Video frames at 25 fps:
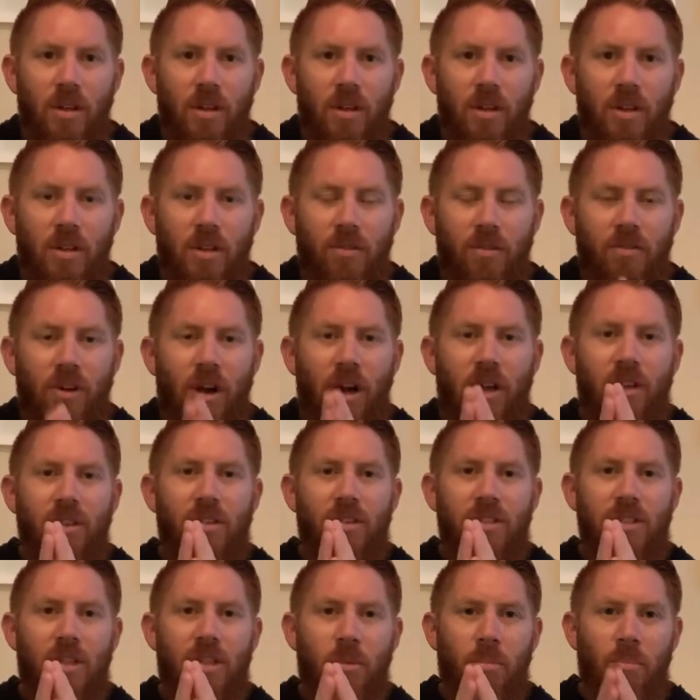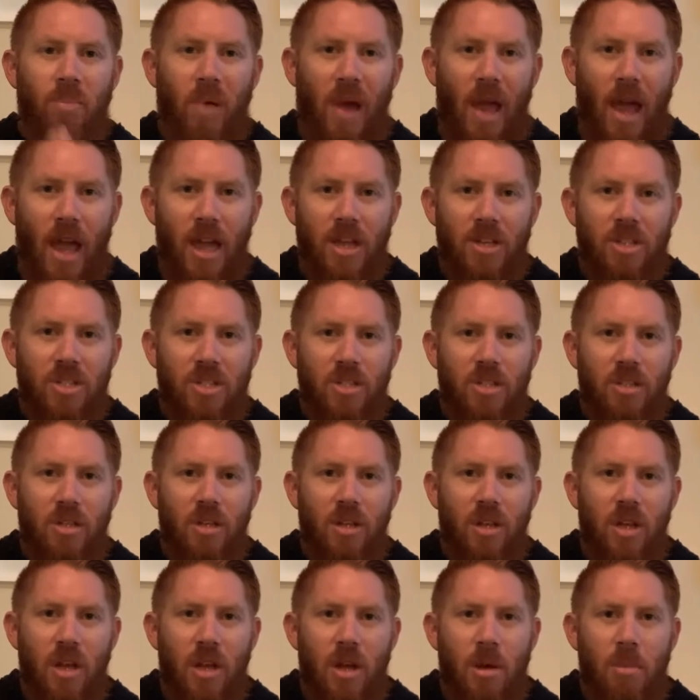the Father's compassion,
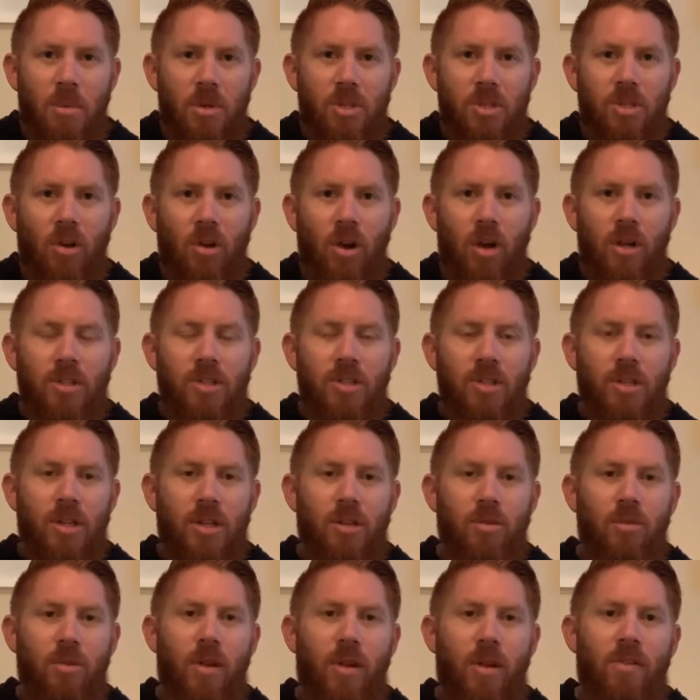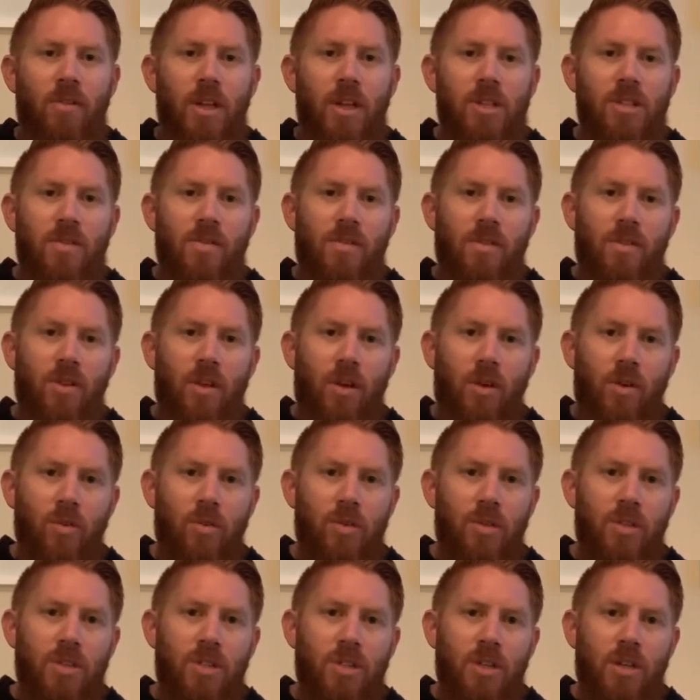but you also get a revelation from the
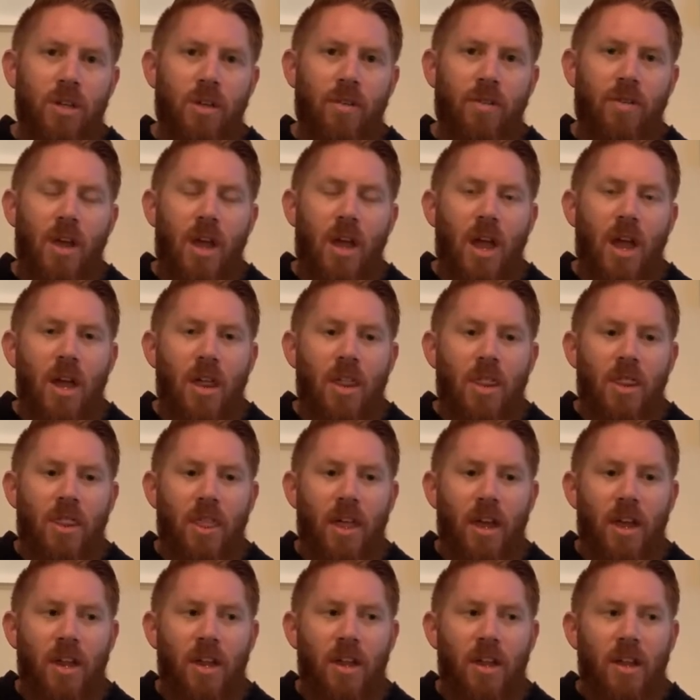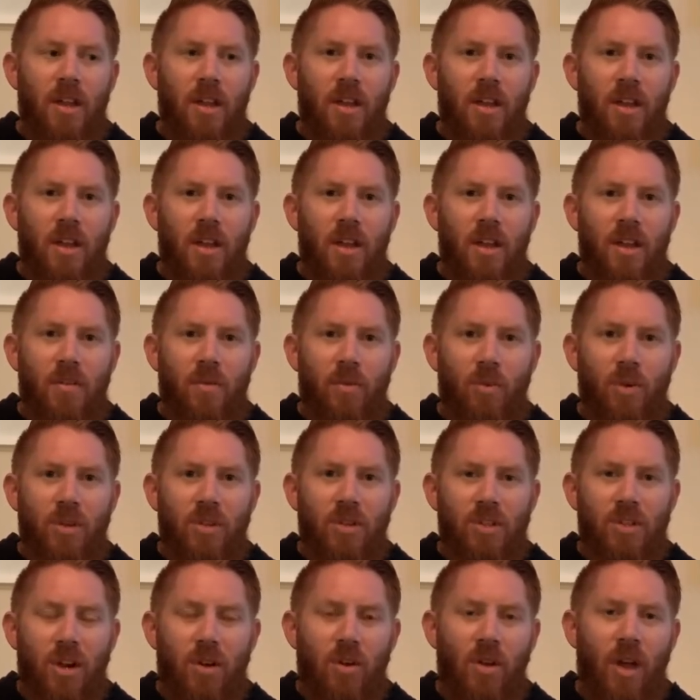older son of that if we
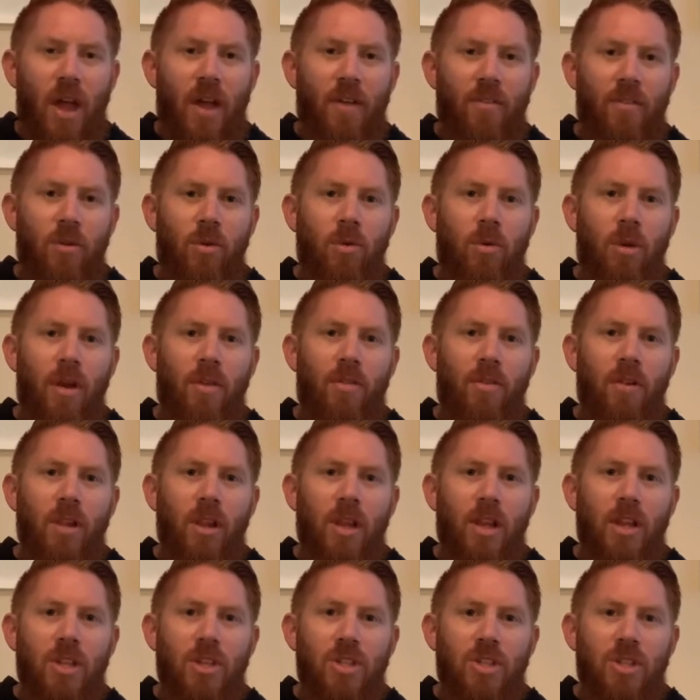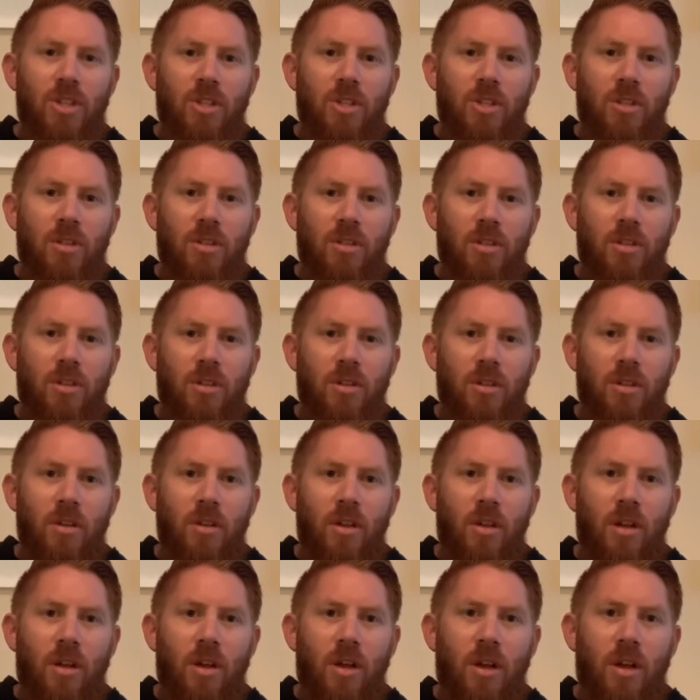don't have a revelation
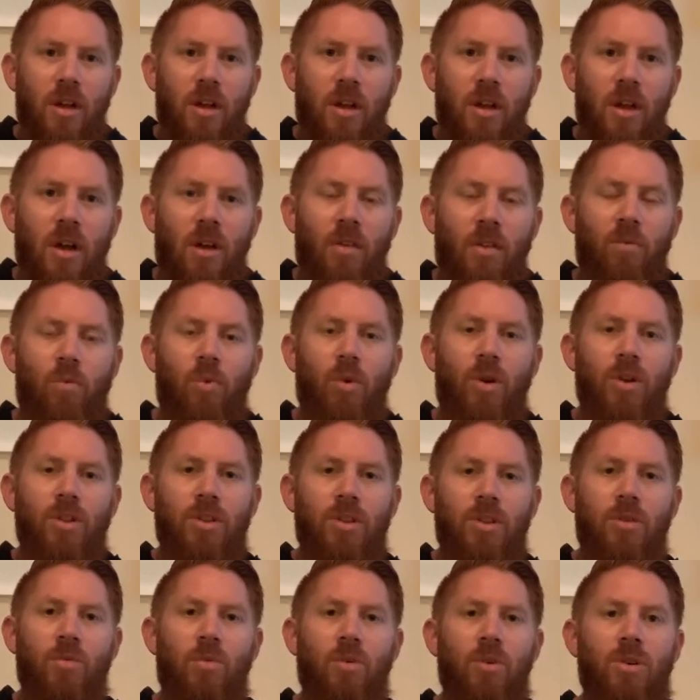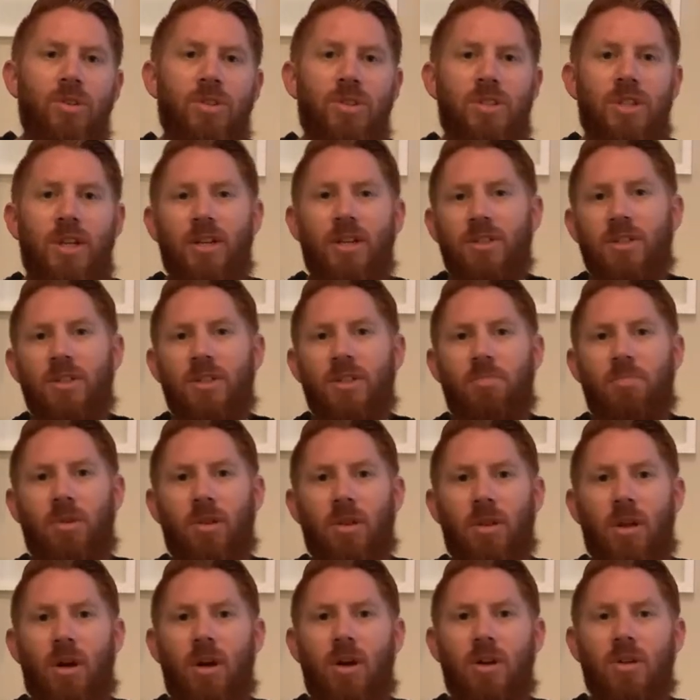of what the Word tells us
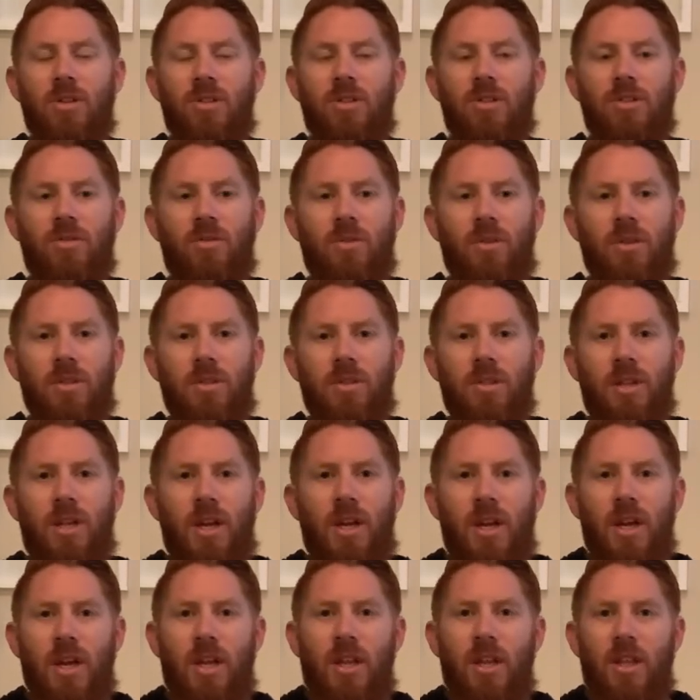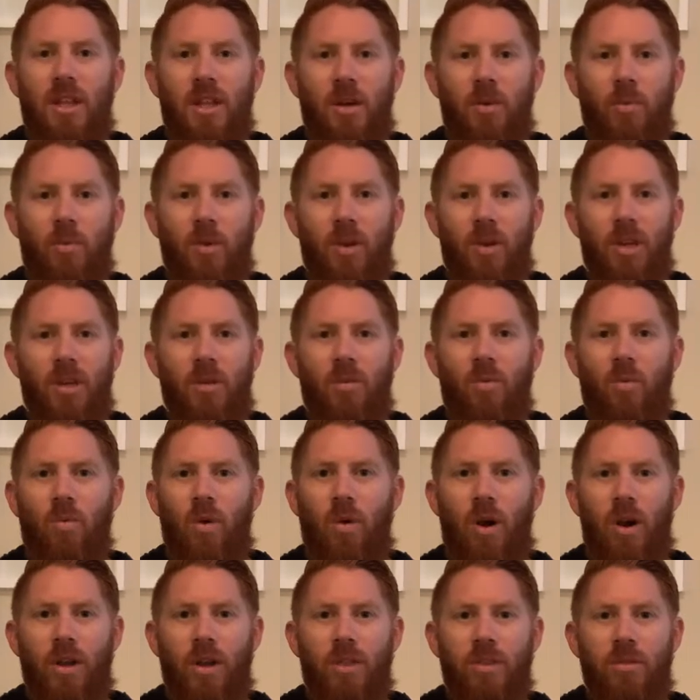belongs to us, then we can
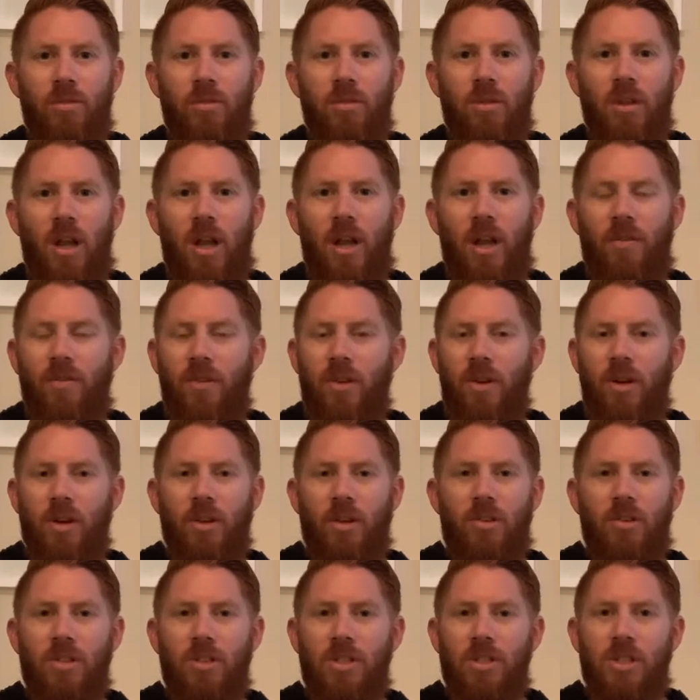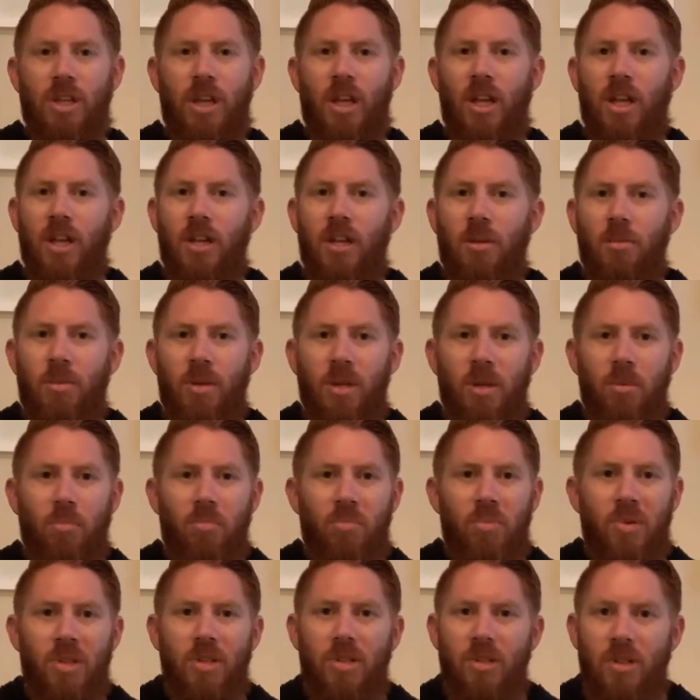walk through life in our Christianity being
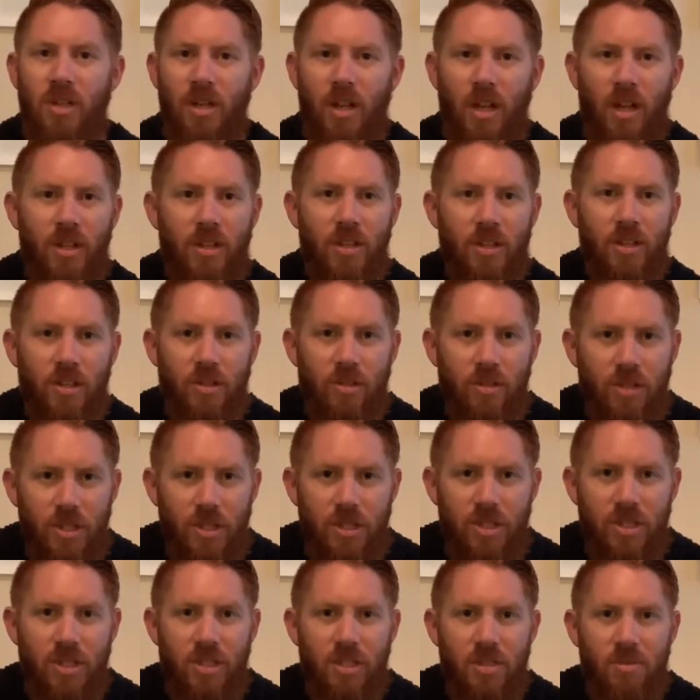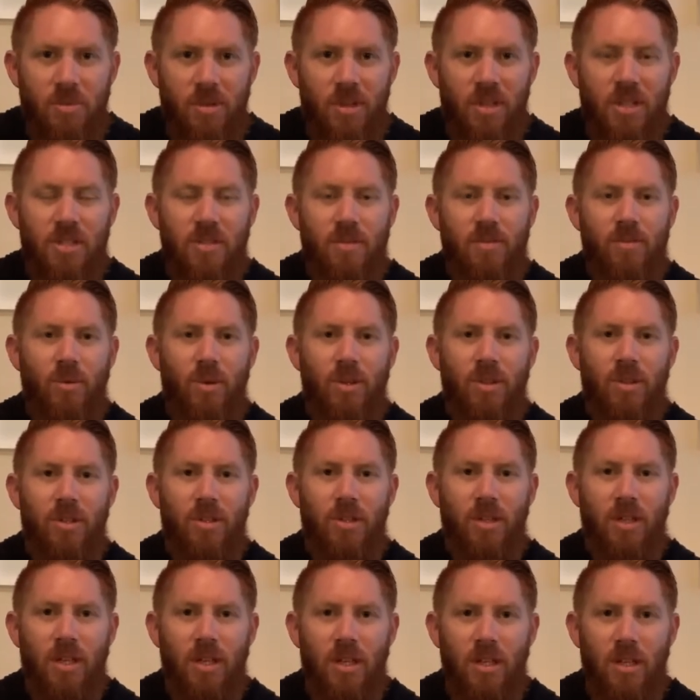bitter at other Christians because of what
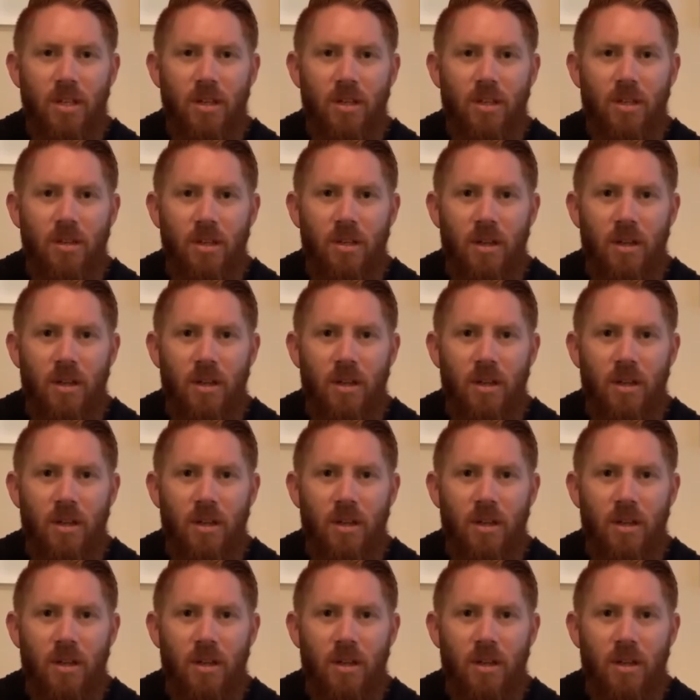they're getting.